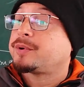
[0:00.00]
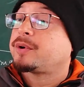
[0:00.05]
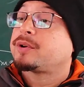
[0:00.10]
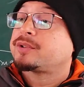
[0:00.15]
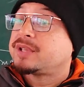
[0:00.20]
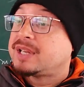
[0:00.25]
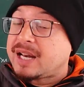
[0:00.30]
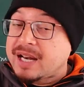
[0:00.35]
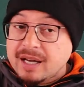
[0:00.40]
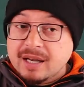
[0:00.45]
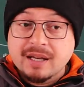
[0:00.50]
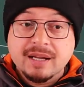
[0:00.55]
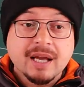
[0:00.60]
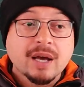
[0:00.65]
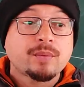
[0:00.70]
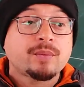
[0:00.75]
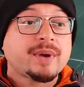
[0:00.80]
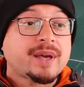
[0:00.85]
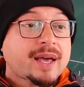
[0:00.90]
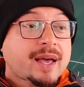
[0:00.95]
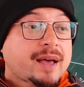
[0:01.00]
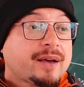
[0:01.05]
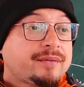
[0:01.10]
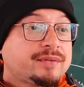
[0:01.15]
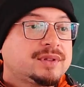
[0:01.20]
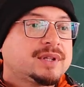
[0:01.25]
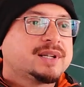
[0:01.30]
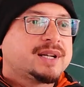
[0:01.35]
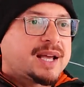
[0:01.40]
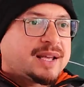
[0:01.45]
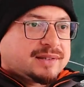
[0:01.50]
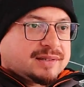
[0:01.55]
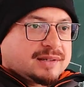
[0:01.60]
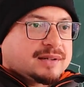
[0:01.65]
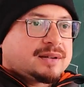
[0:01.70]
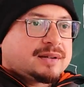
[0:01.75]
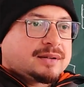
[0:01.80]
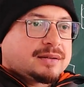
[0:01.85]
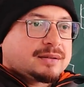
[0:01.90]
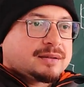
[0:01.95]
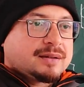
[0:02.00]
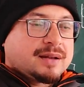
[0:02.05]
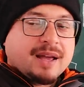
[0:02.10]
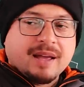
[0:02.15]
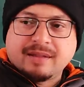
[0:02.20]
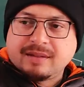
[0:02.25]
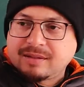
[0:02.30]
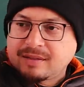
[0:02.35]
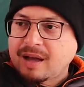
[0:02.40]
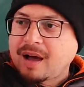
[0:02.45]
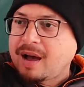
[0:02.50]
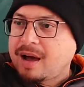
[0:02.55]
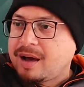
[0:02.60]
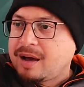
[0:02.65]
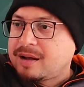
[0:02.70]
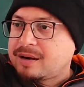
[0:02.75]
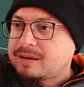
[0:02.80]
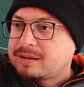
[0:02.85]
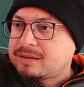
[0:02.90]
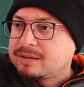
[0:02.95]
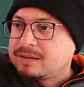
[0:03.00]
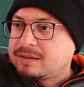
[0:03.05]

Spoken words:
Because in India we have the desert in Thar,